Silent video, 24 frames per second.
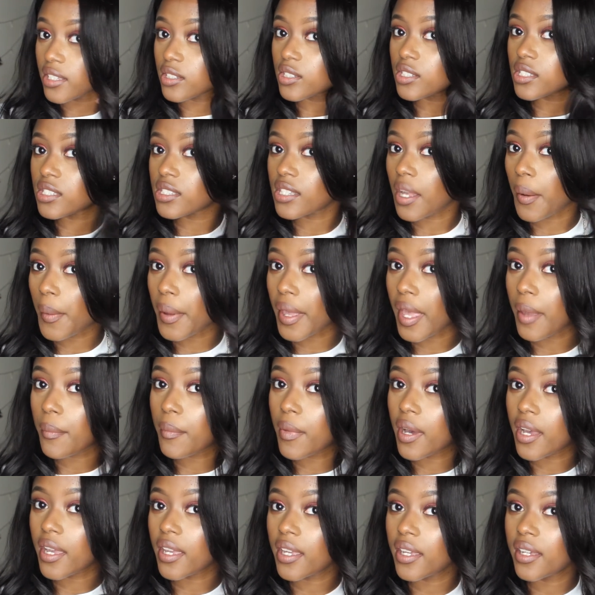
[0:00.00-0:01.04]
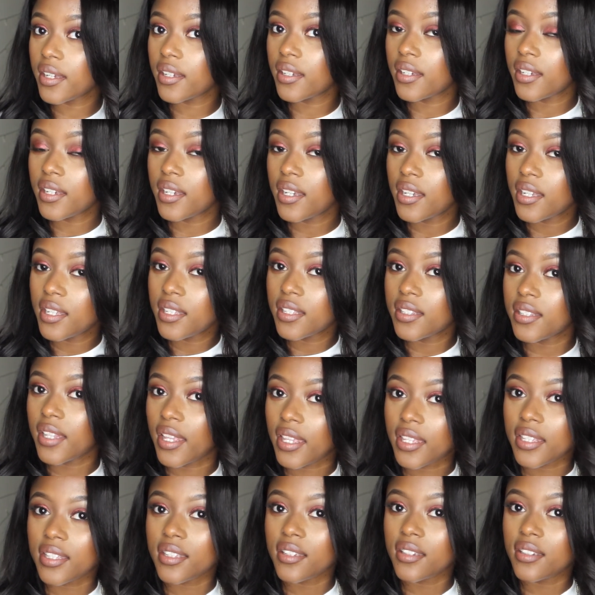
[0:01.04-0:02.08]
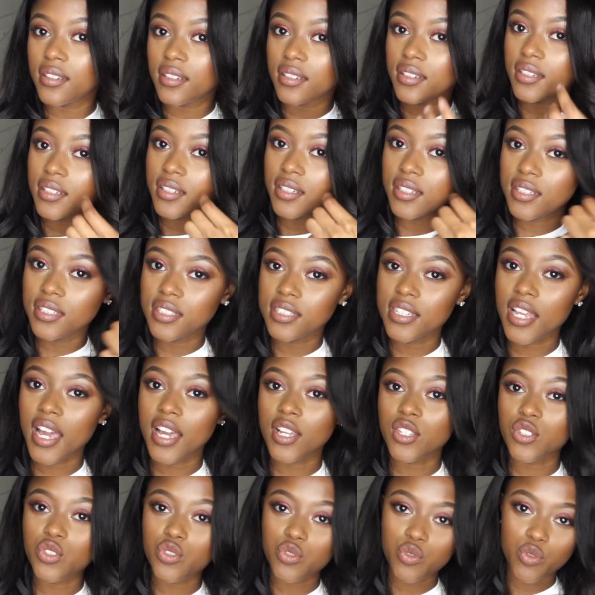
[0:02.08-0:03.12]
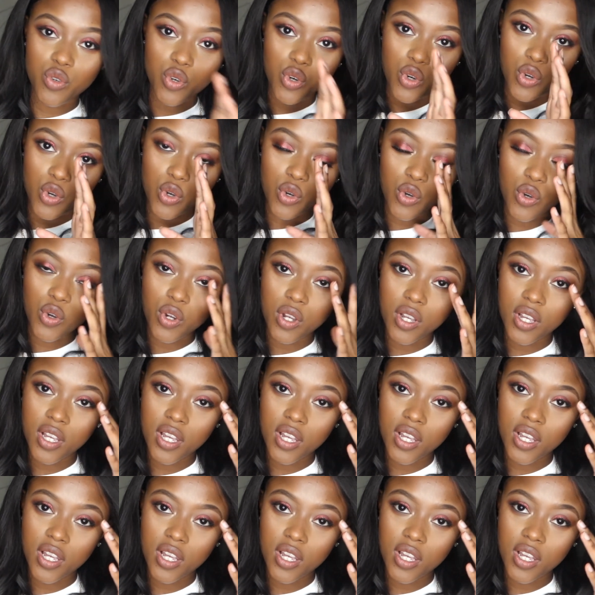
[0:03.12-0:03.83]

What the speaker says: So this is how I get my like natural.